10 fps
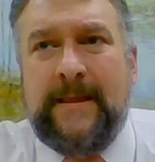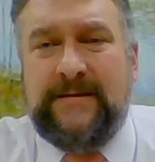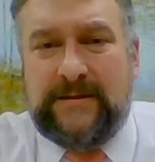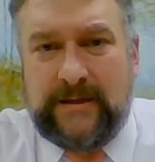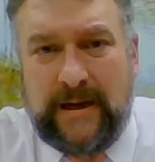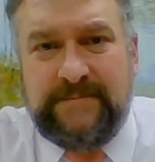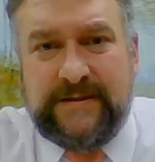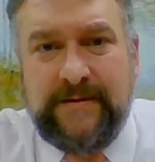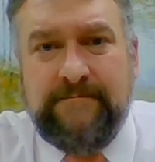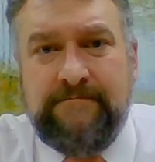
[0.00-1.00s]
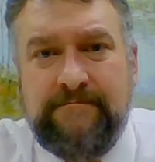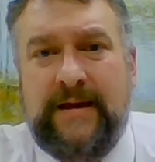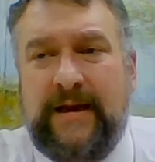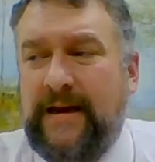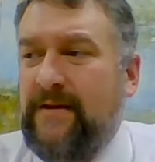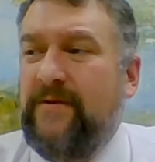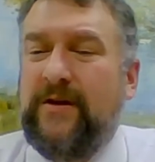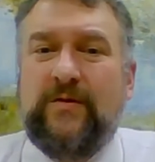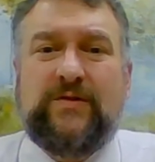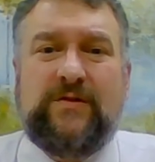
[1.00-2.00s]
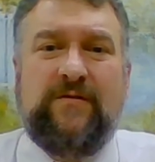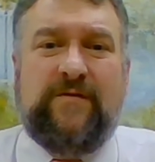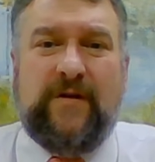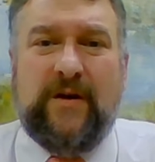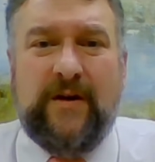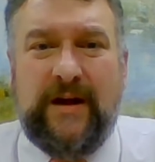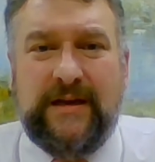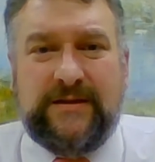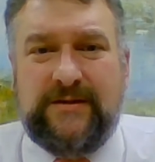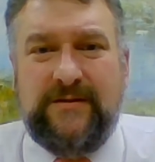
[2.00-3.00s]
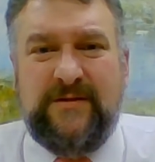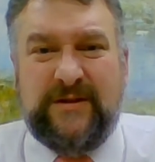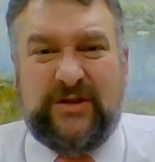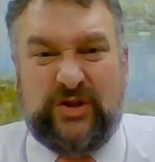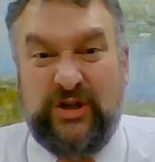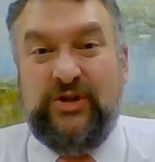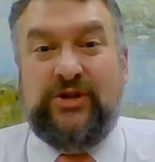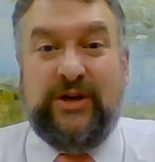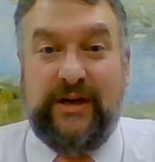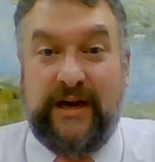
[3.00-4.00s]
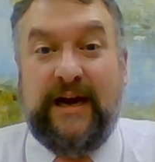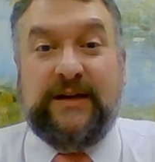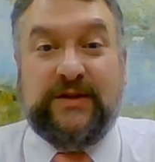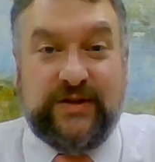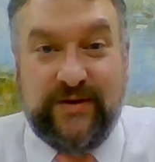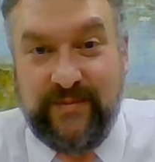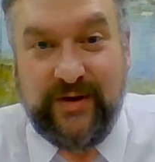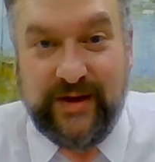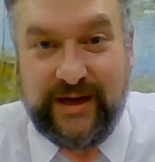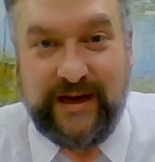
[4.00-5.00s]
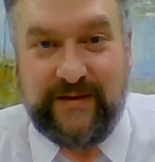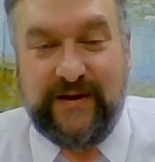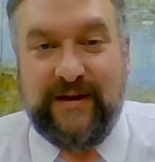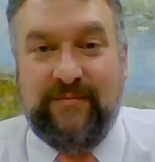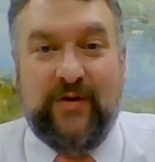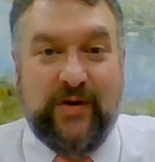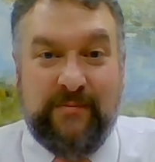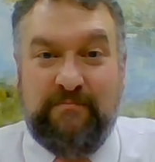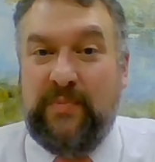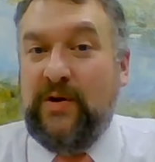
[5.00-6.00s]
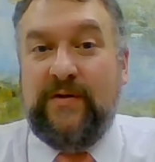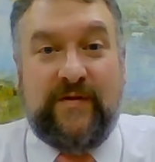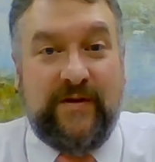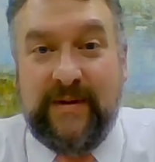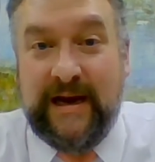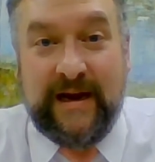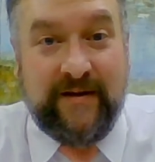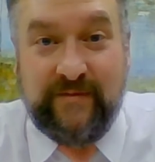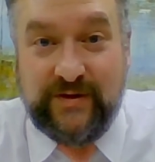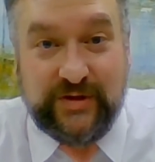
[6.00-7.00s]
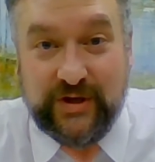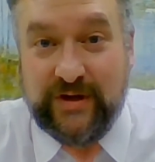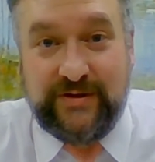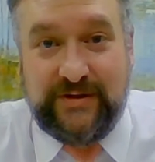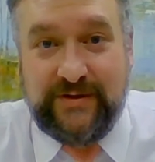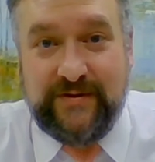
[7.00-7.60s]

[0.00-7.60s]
stops them and even goes so far as to essentially excommunicate them or to put them out of the church.